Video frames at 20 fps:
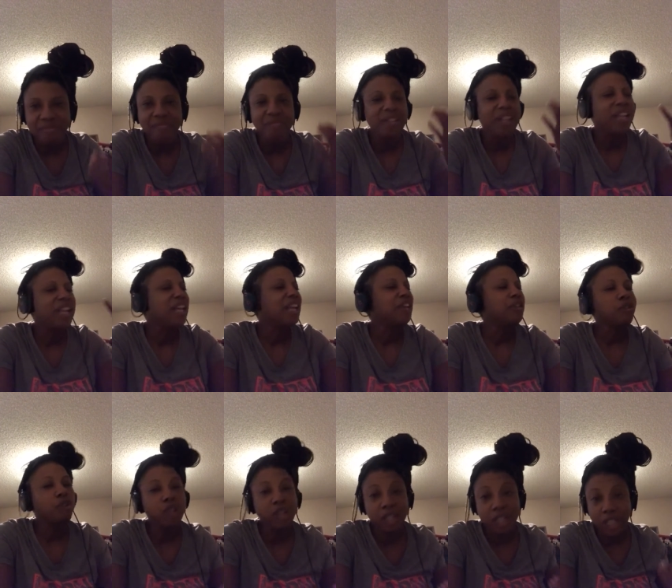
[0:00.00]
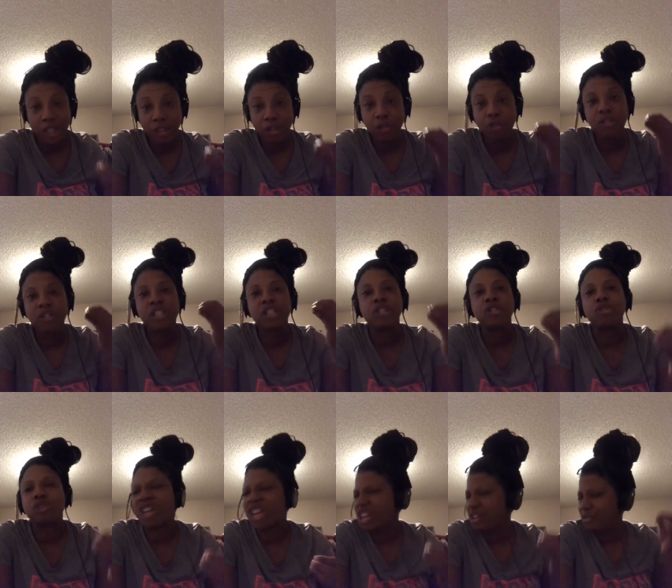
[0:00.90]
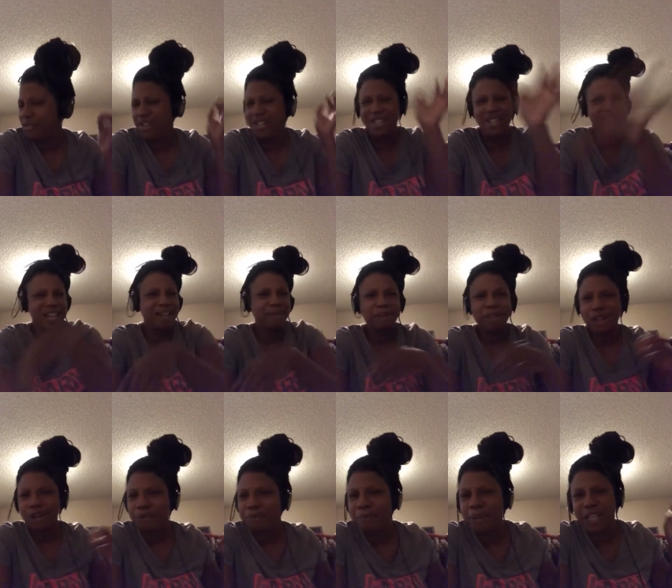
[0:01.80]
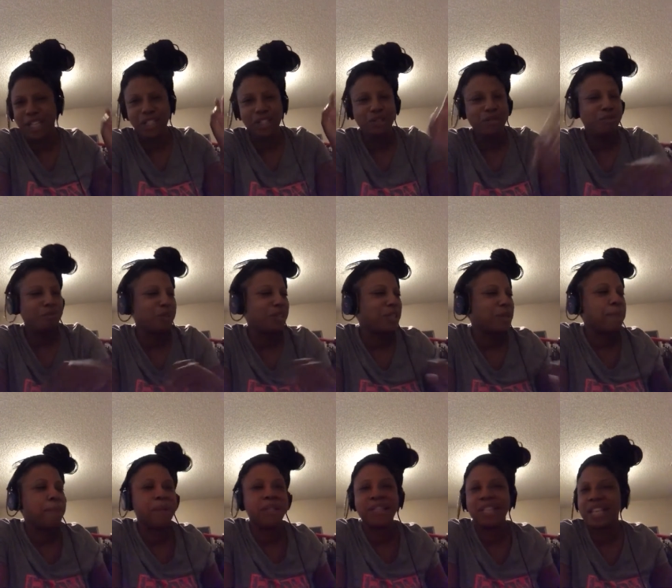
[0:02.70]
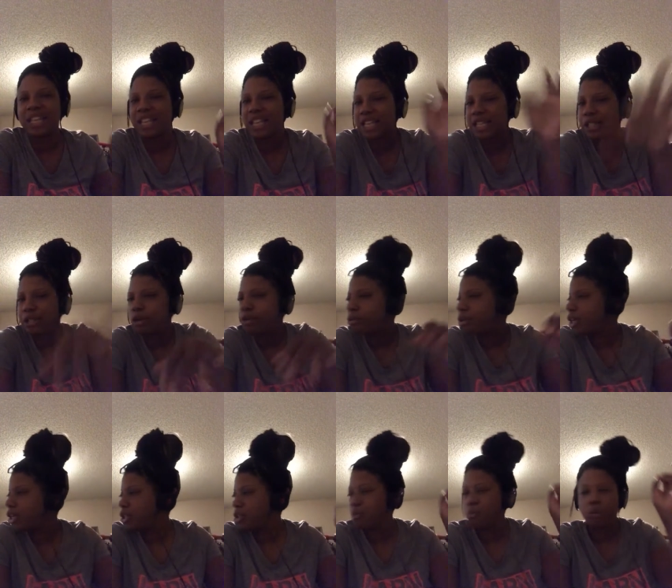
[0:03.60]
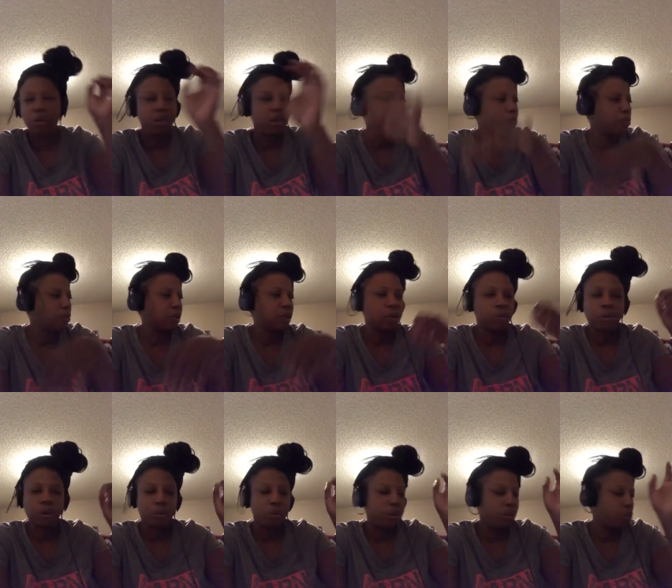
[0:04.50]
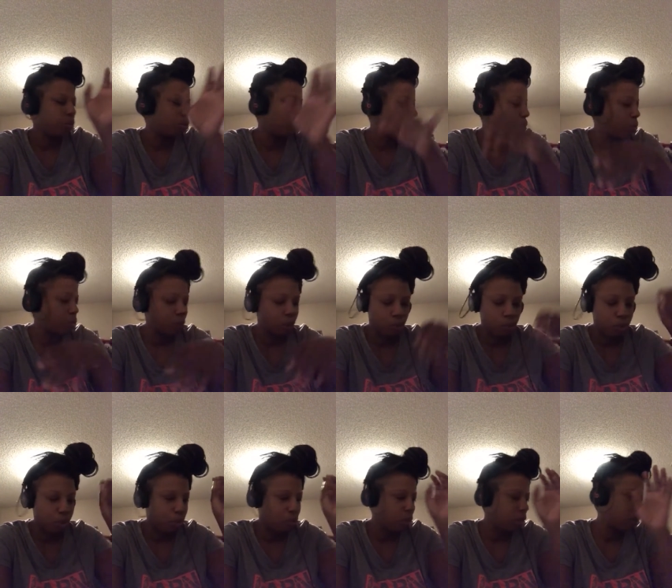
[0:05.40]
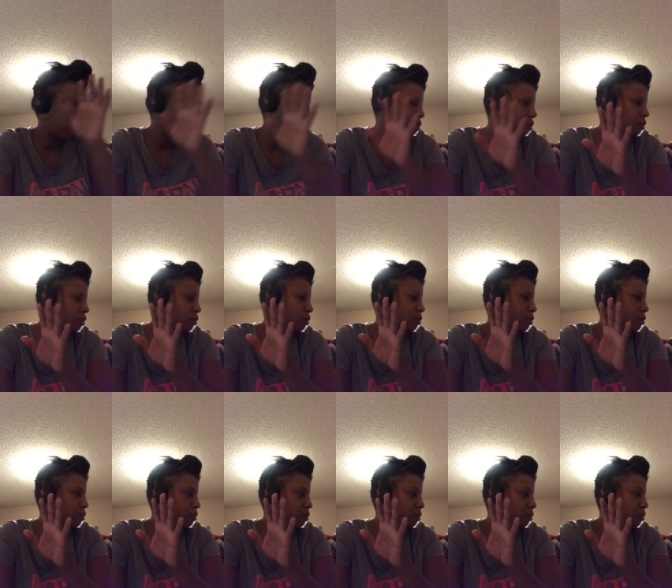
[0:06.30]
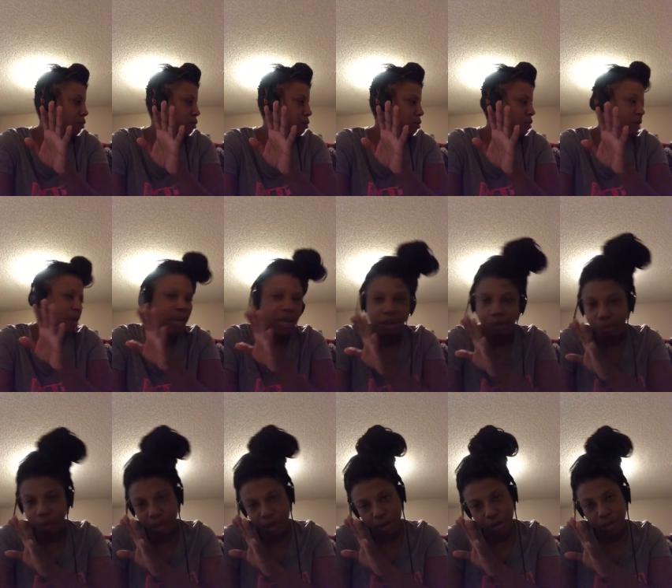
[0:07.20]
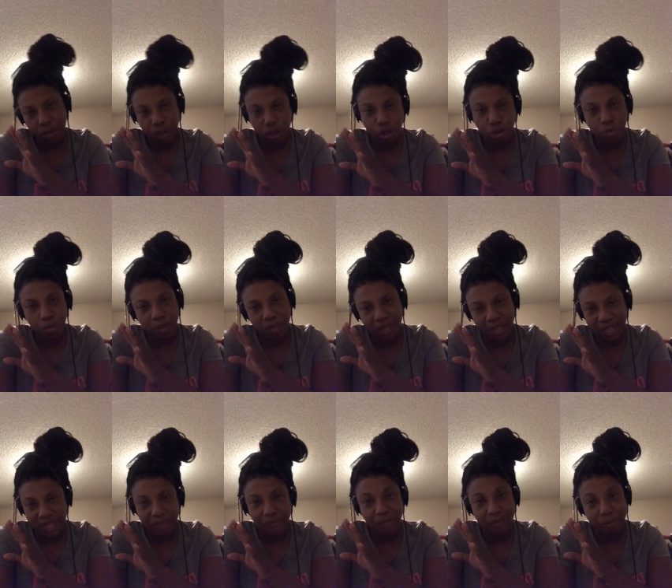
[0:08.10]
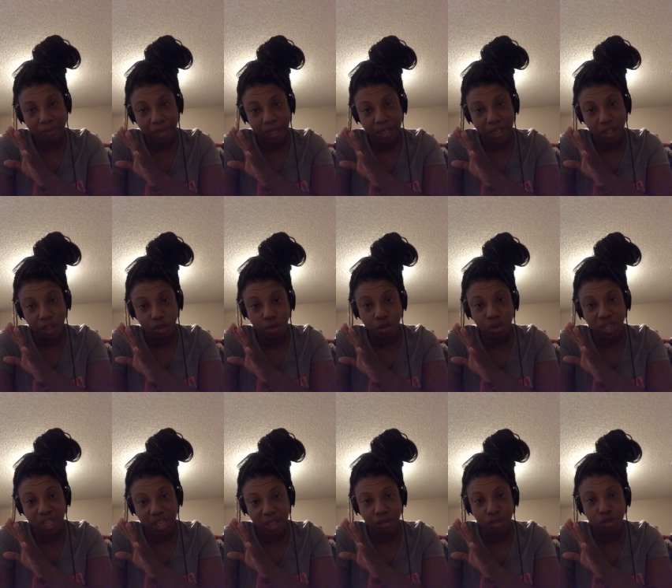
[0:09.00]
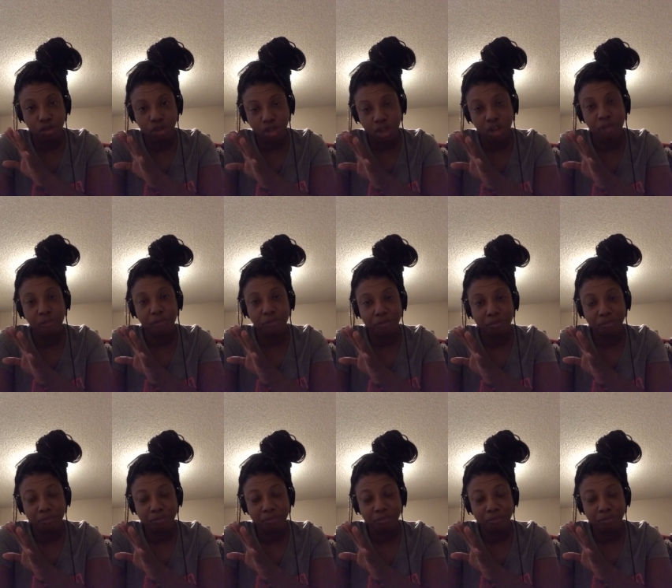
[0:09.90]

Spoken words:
You're going to get those things that every time he going to bless you with it, but then he's going to get to where he was like, whoa. How do I know that you believe in me? Because you're getting stuff.